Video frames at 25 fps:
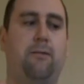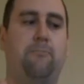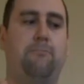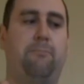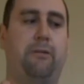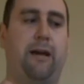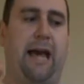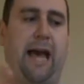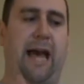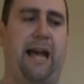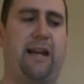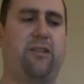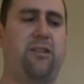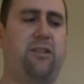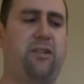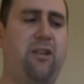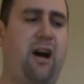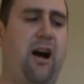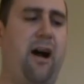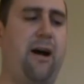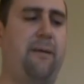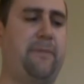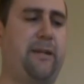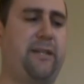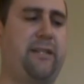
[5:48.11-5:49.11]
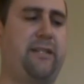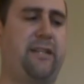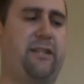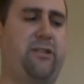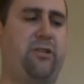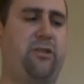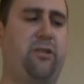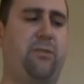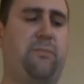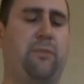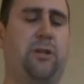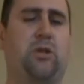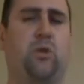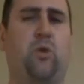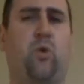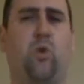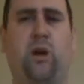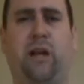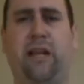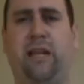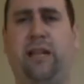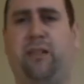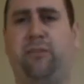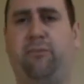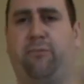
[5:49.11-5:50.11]
But Action Comics issue number
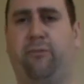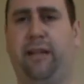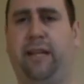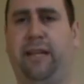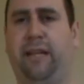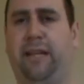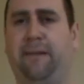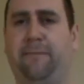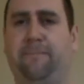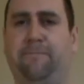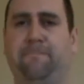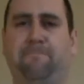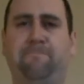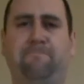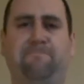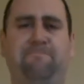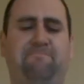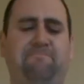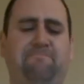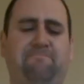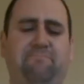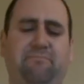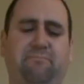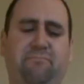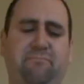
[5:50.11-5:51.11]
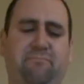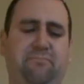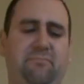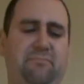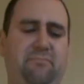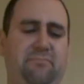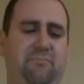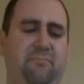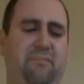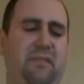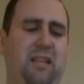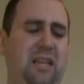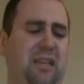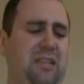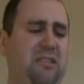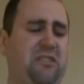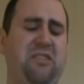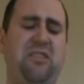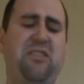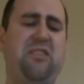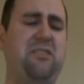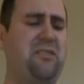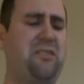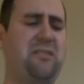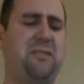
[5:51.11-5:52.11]
23, it
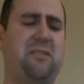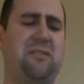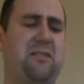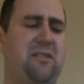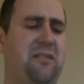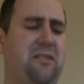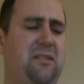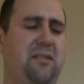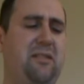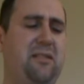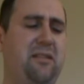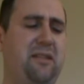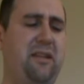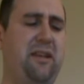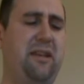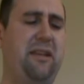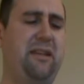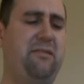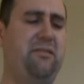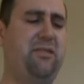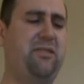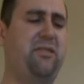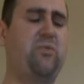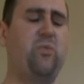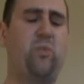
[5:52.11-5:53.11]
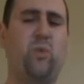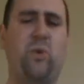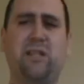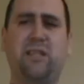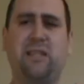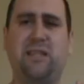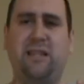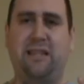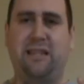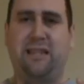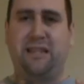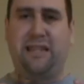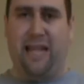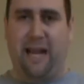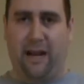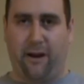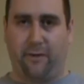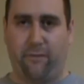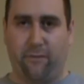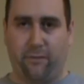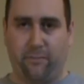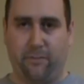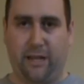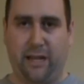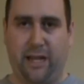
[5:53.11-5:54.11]
just wasn't there
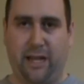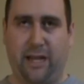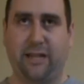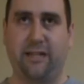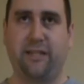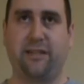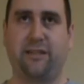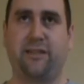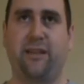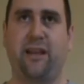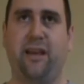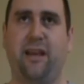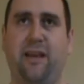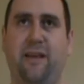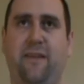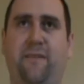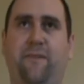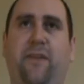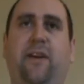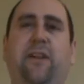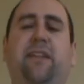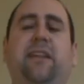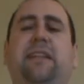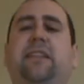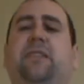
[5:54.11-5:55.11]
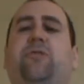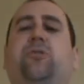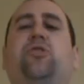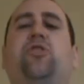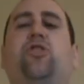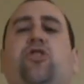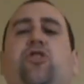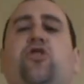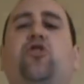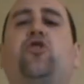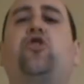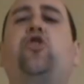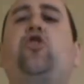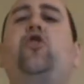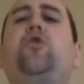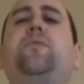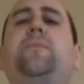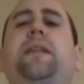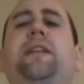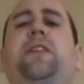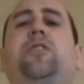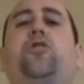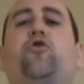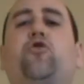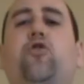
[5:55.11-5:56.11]
for me. I just felt like there was just too
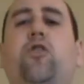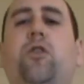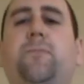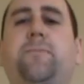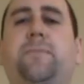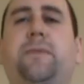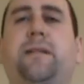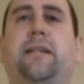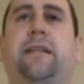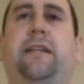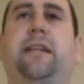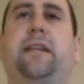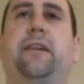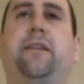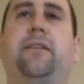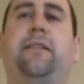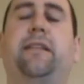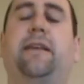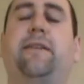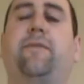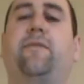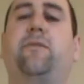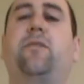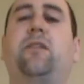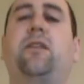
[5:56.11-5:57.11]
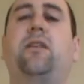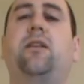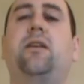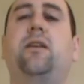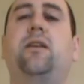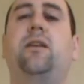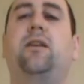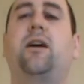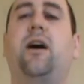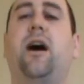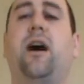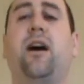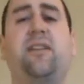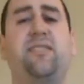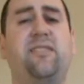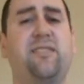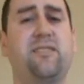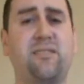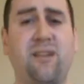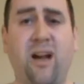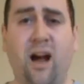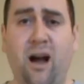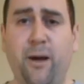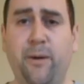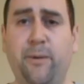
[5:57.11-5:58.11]
many tropes in here that us as
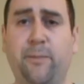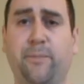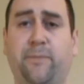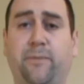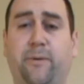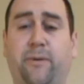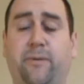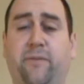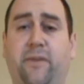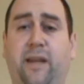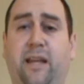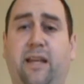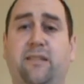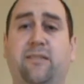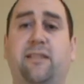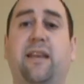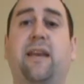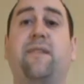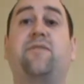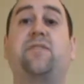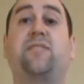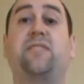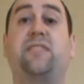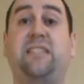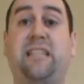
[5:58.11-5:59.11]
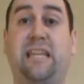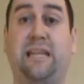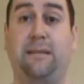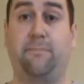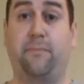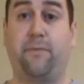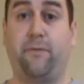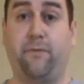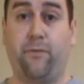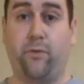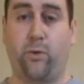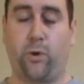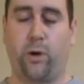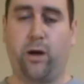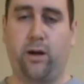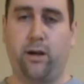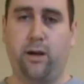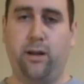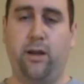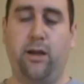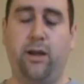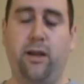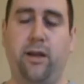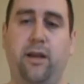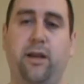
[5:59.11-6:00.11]
comic book fans have seen before.
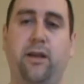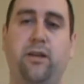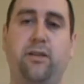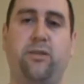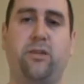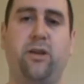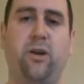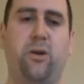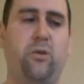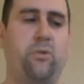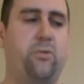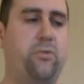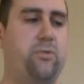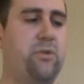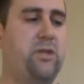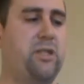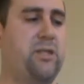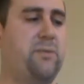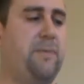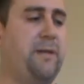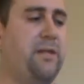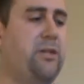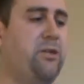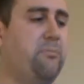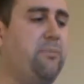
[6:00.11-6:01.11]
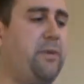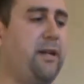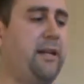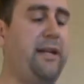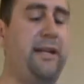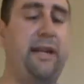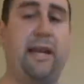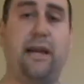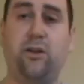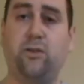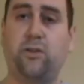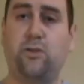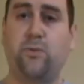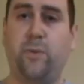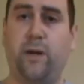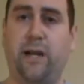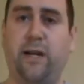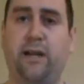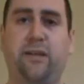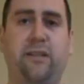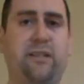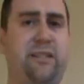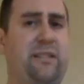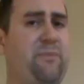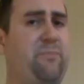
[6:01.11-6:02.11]
So spend your money
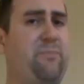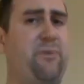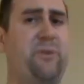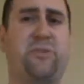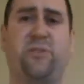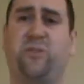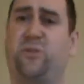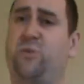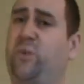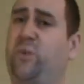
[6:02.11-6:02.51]
elsewhere. This book's